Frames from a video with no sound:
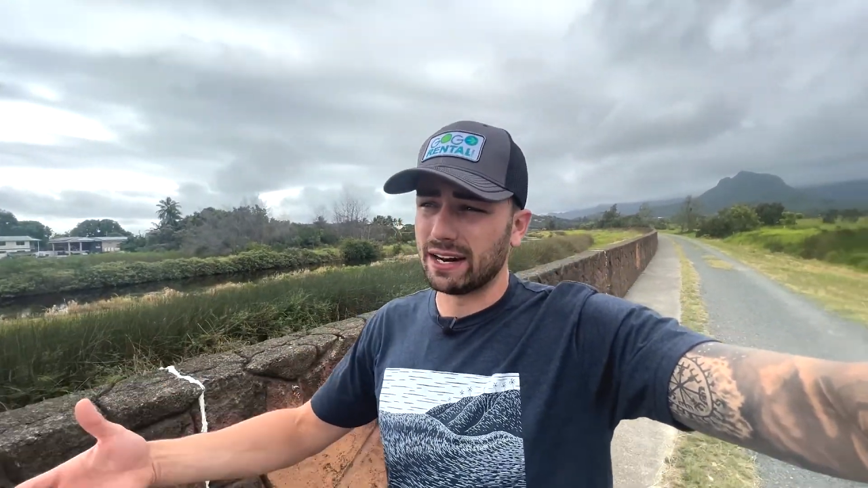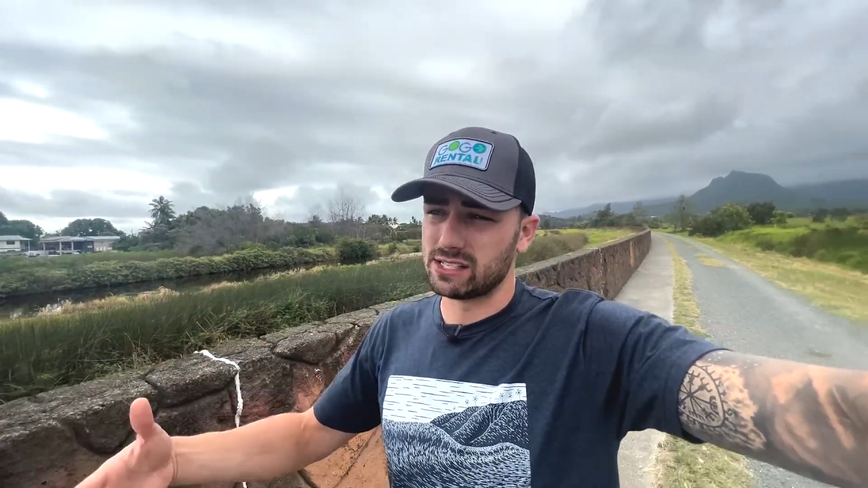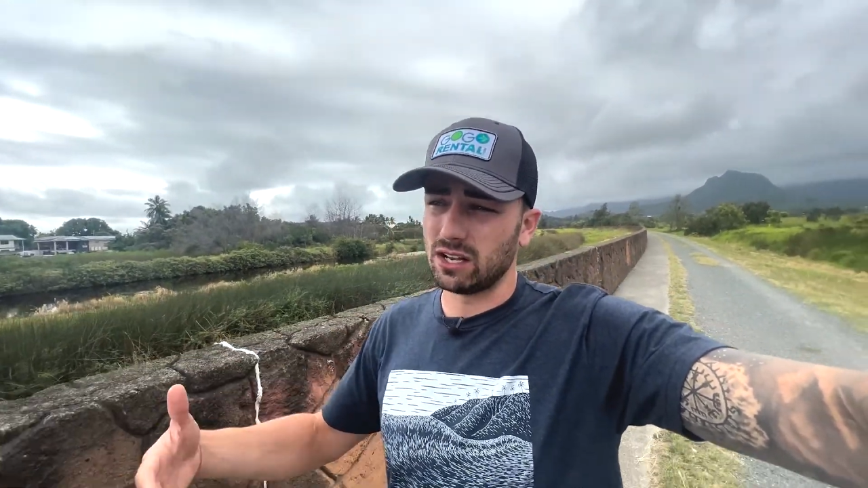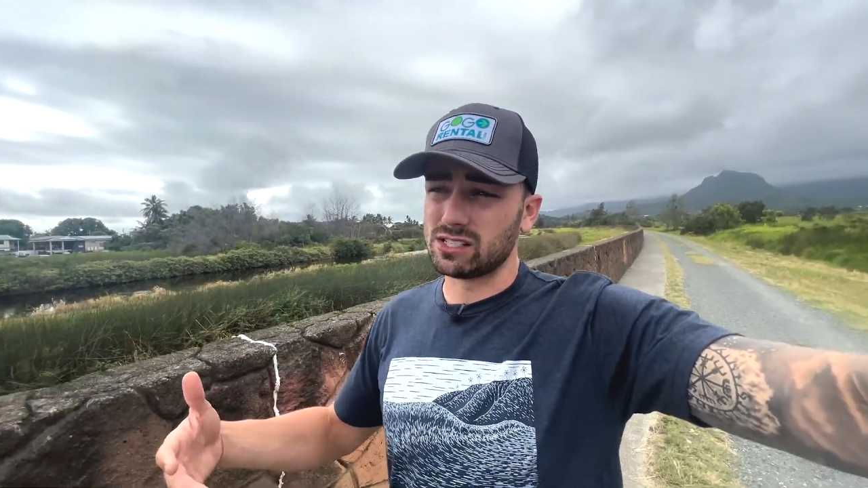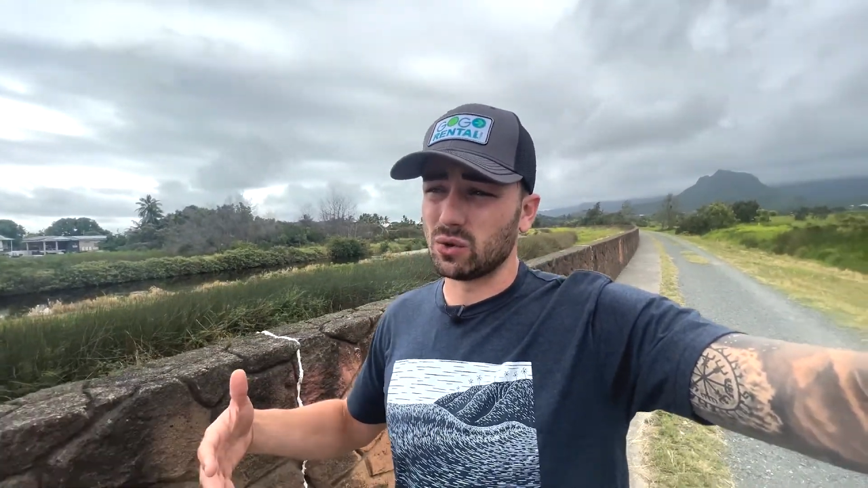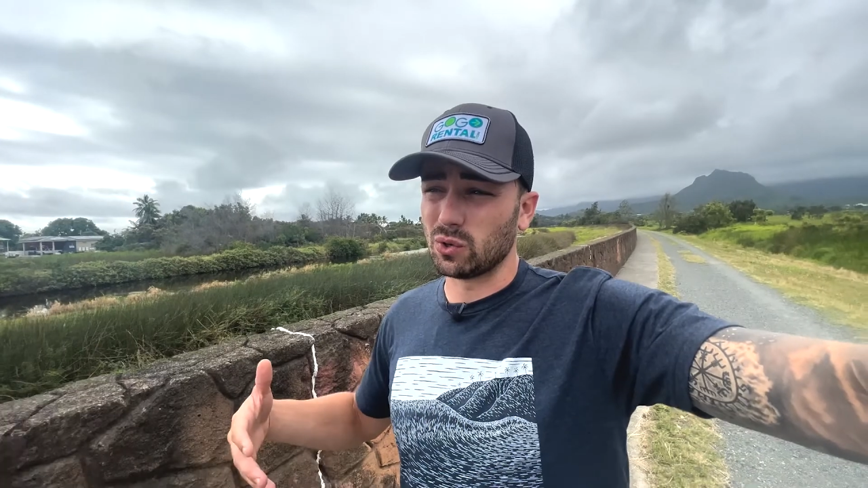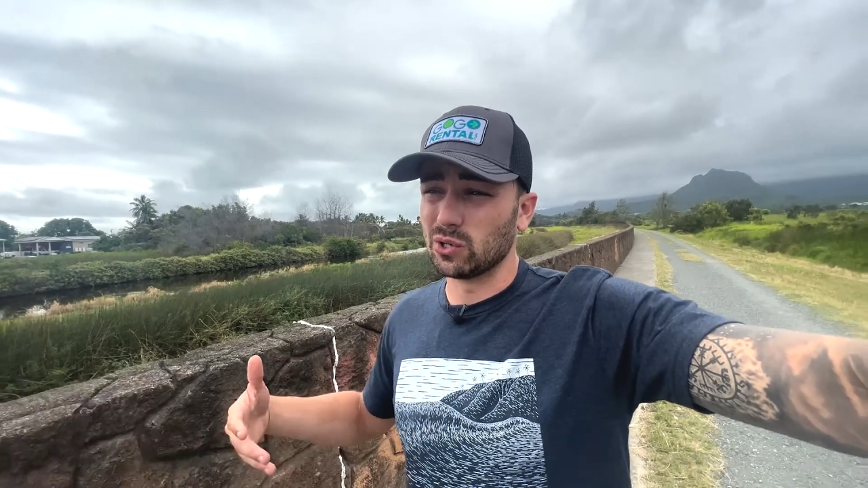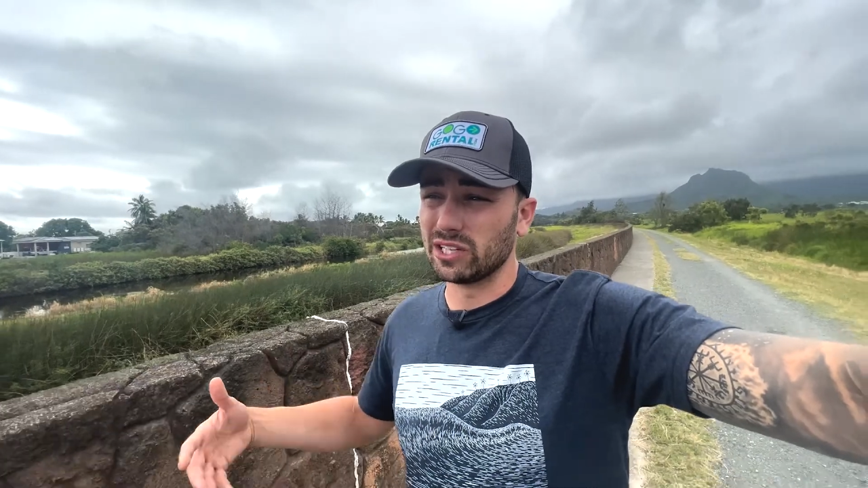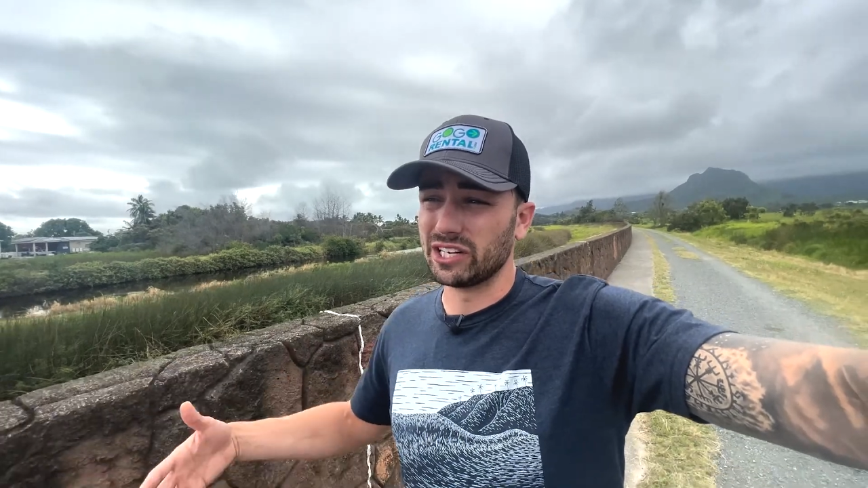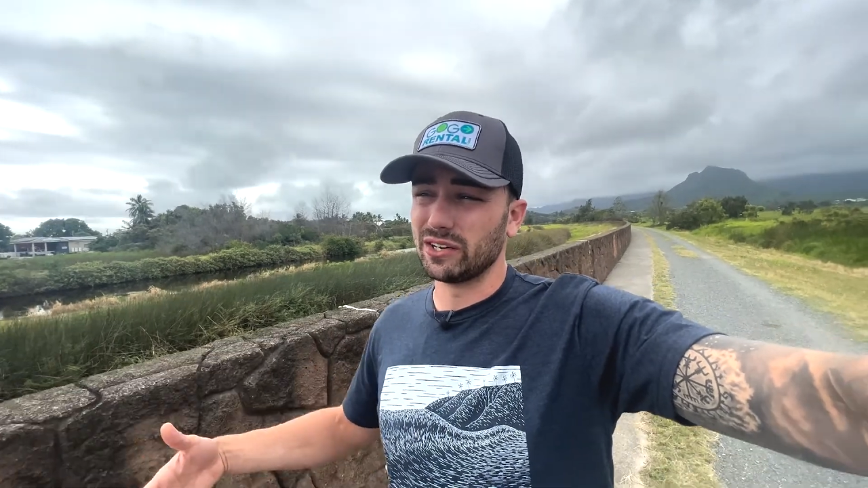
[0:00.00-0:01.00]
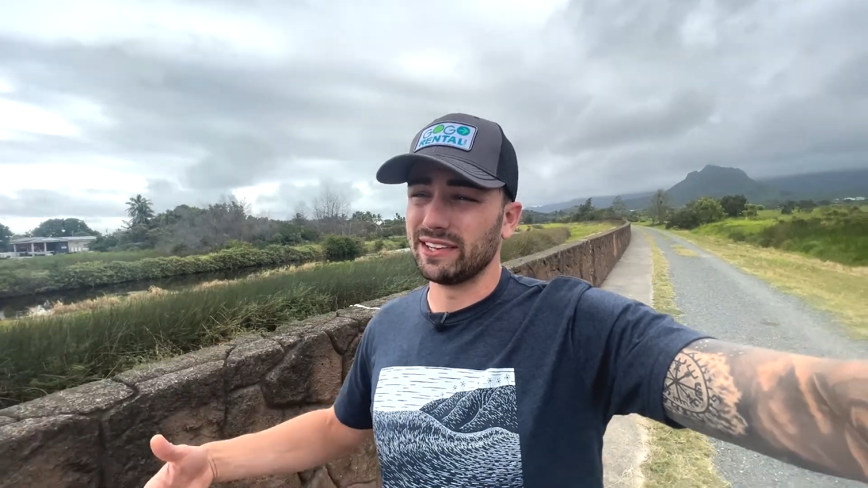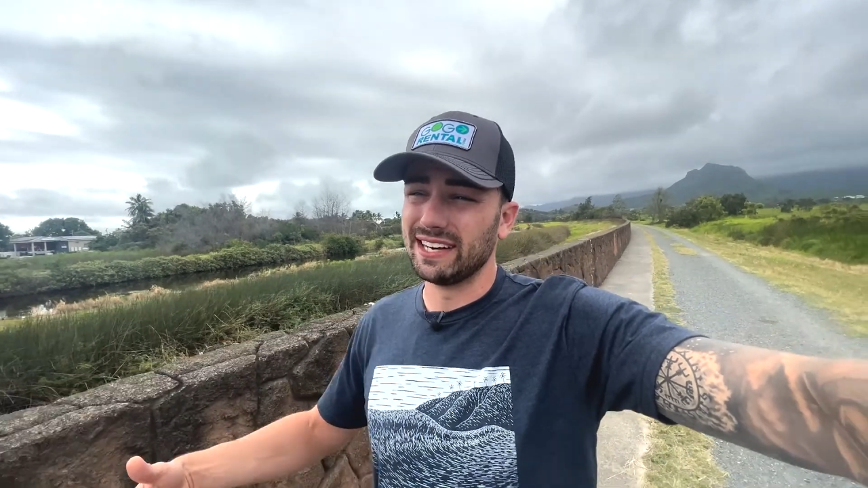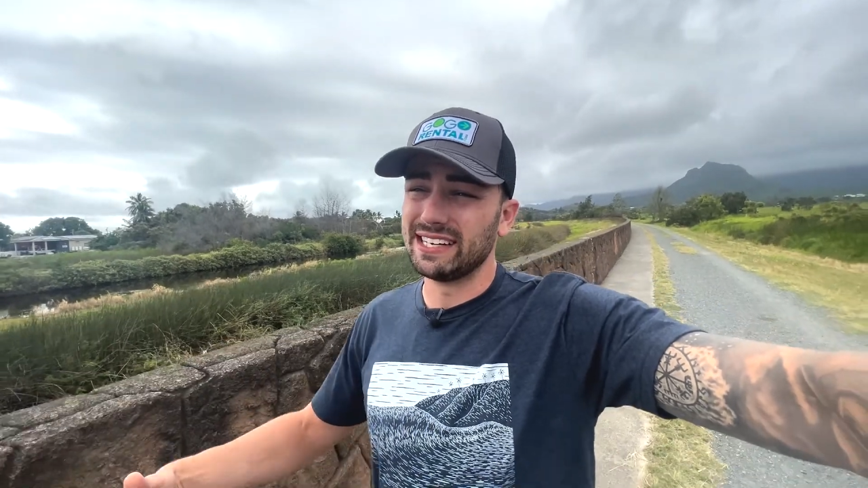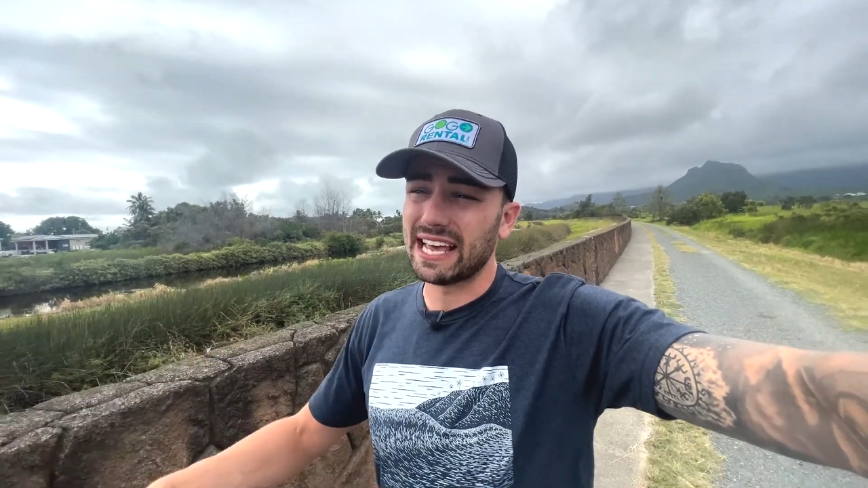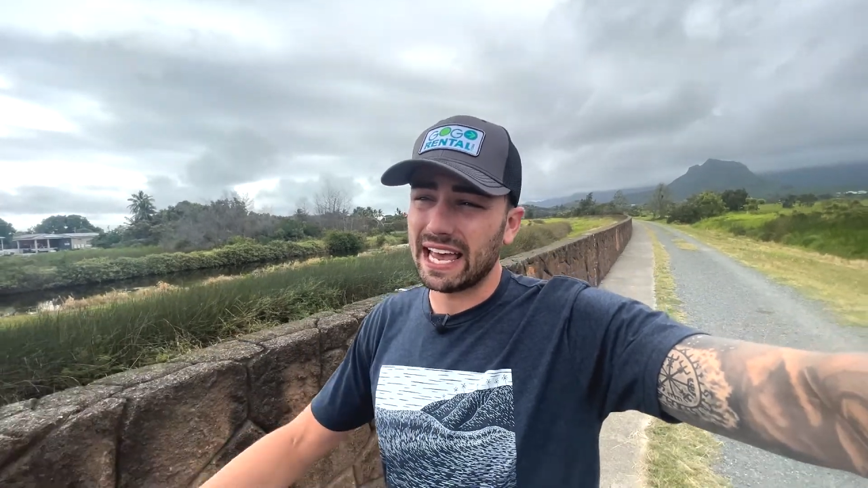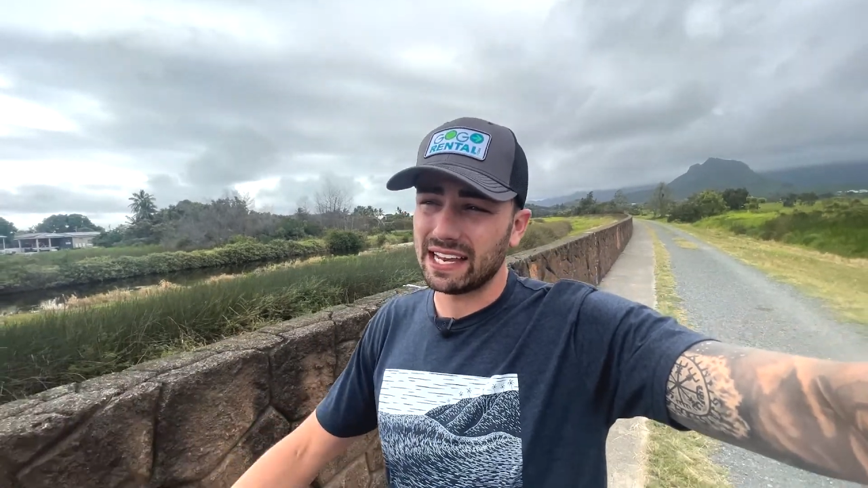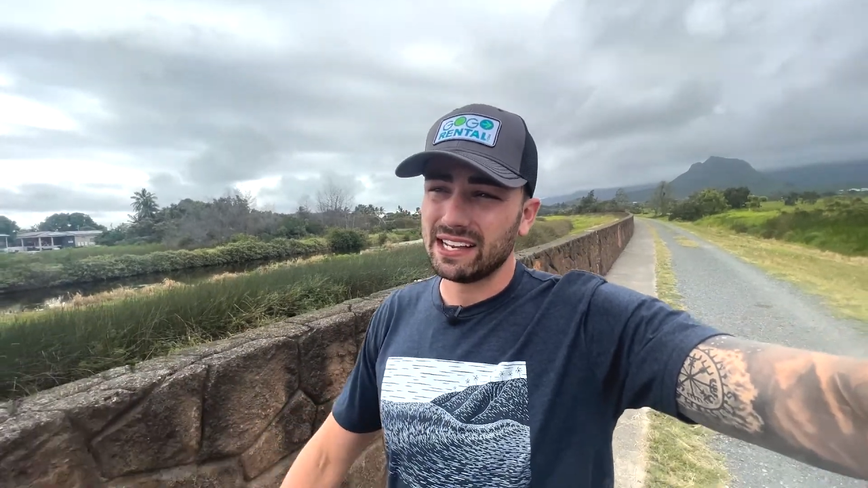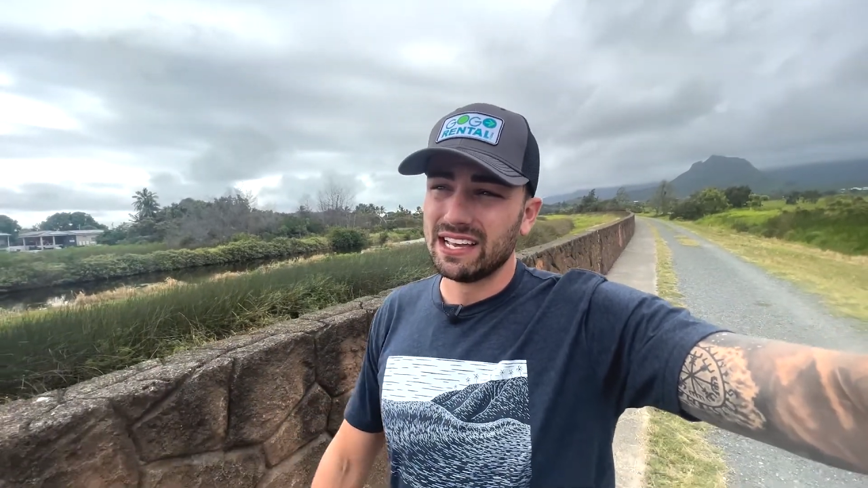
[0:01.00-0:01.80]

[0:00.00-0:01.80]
It's also earlier in the day,